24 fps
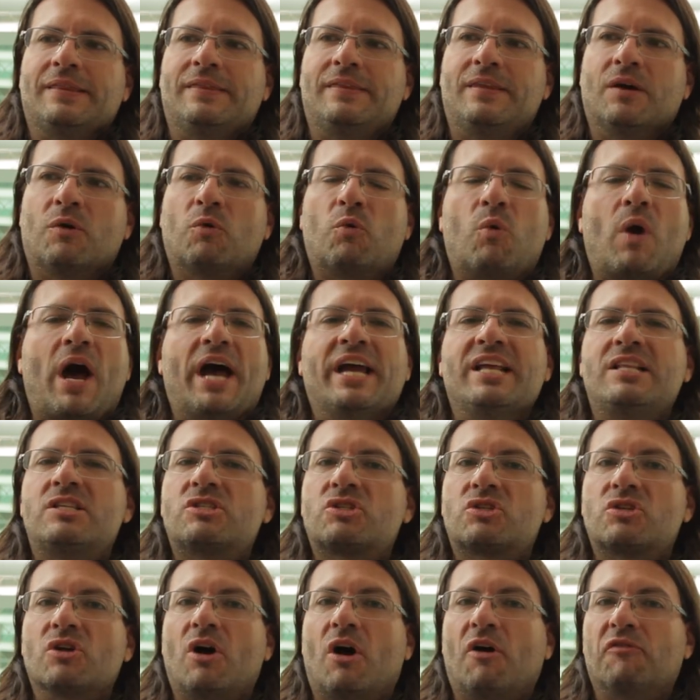the
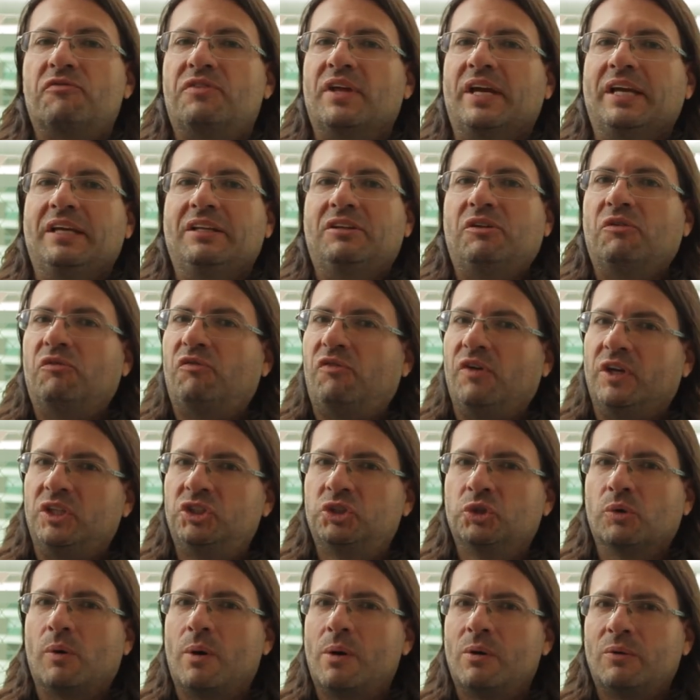rights of the
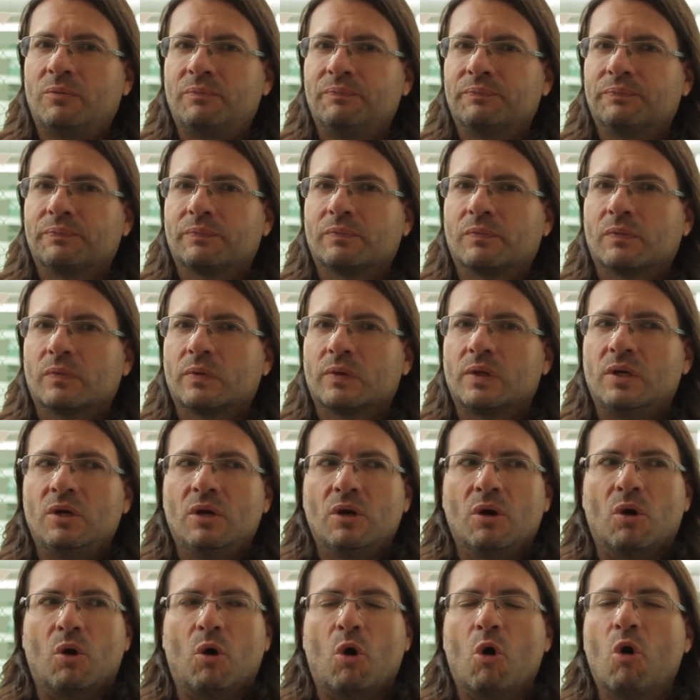individual
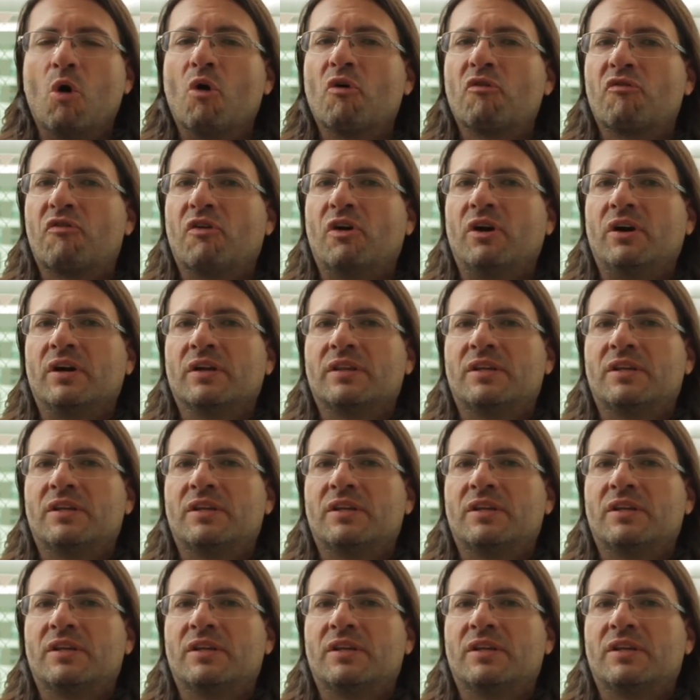over